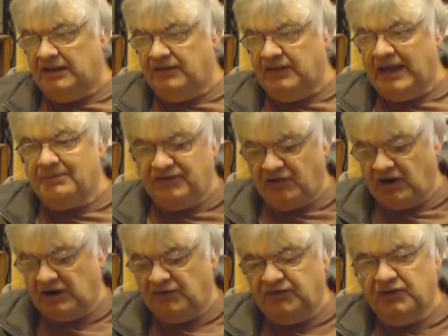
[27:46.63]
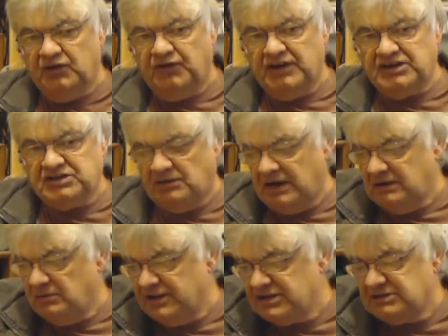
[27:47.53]
the amplifier a few feet
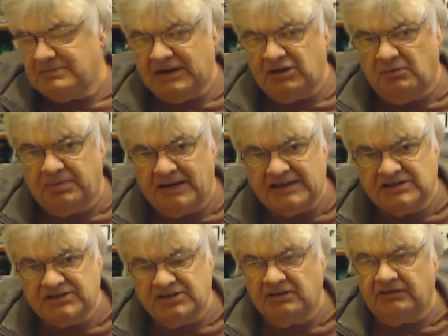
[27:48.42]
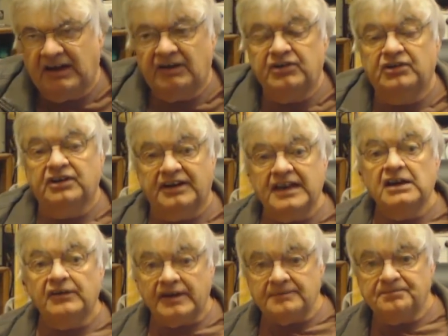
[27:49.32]
away with its metal plates in the ground, you could
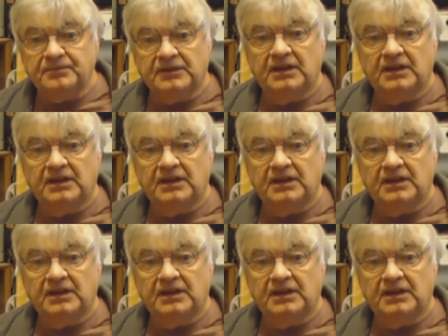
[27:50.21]
hear it.